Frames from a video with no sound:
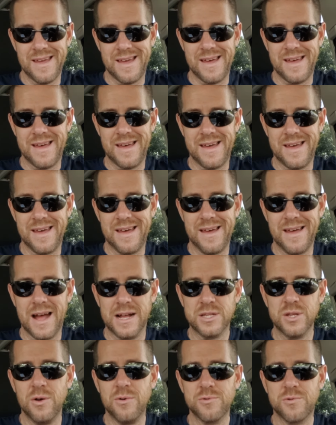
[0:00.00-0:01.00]

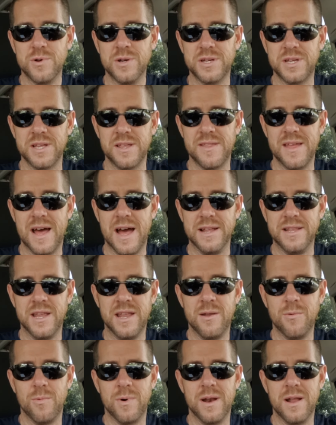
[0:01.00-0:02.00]
I told Kristen that I
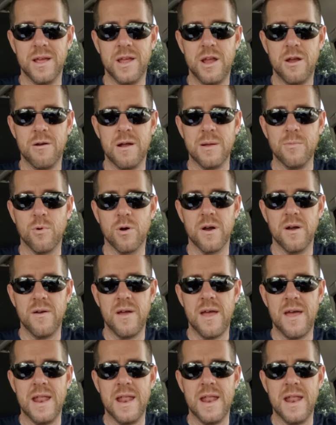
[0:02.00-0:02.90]
didn't want to hear anymore.